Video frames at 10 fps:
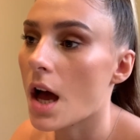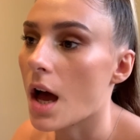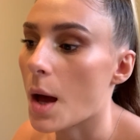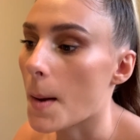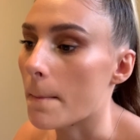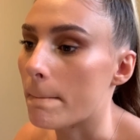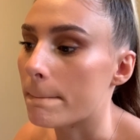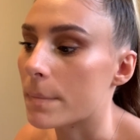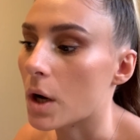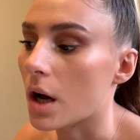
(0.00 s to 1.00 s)

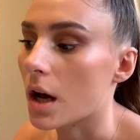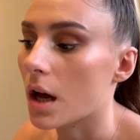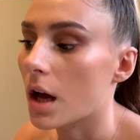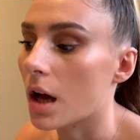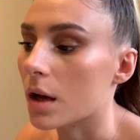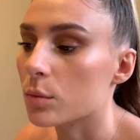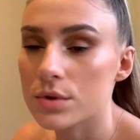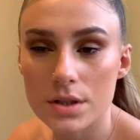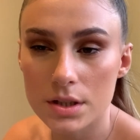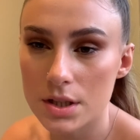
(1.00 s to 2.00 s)
but I
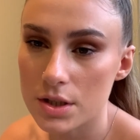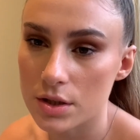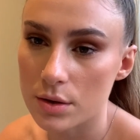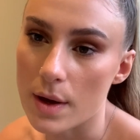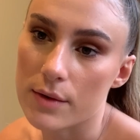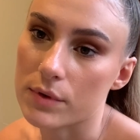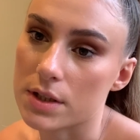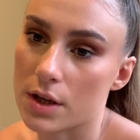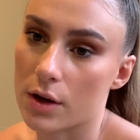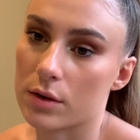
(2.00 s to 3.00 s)
was gonna do a
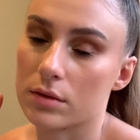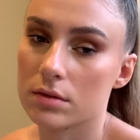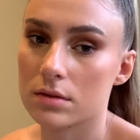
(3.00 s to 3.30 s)
video